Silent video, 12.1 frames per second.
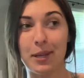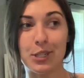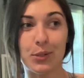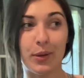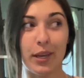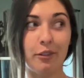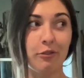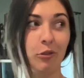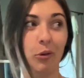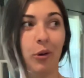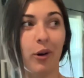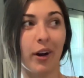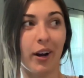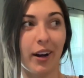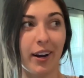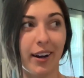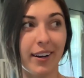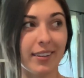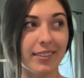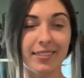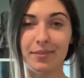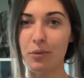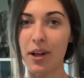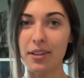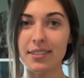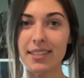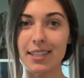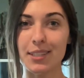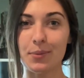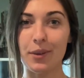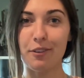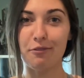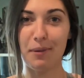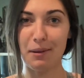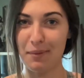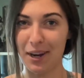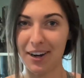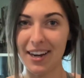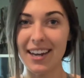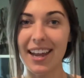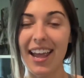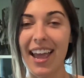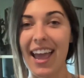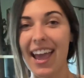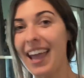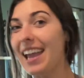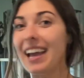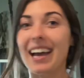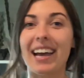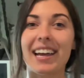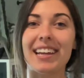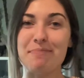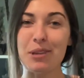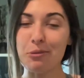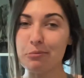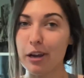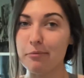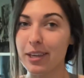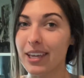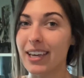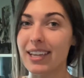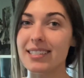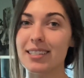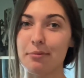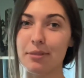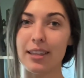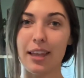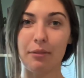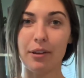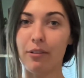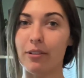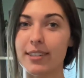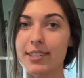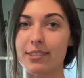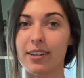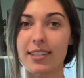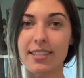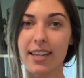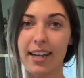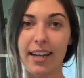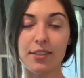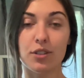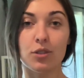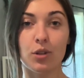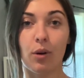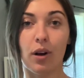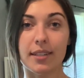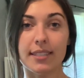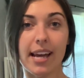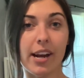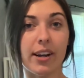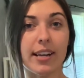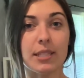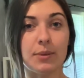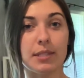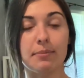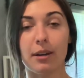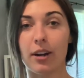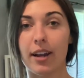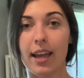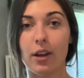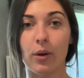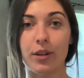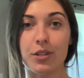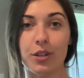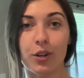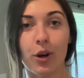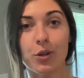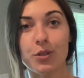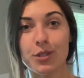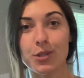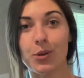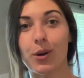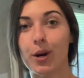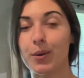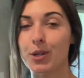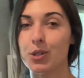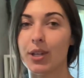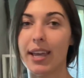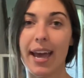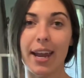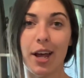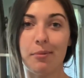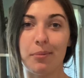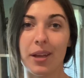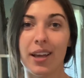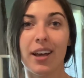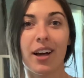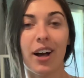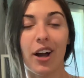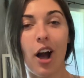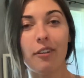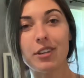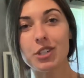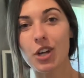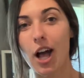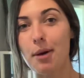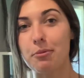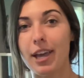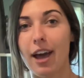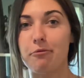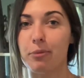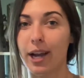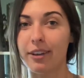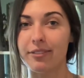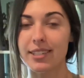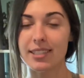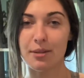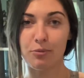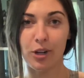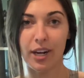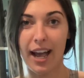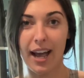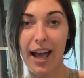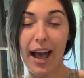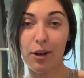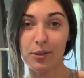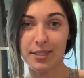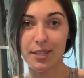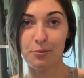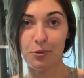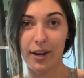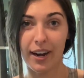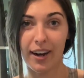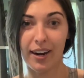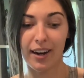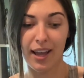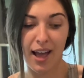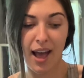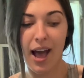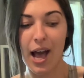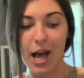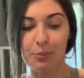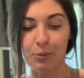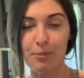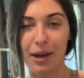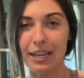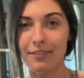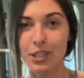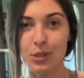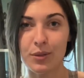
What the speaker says: doing for, well, since we've been married. And meal prepping is something that we always do on Sundays. So on Saturdays, we spend our day going to the grocery store. We usually hit up a coffee shop. We have breakfast somewhere out somewhere. We might even do an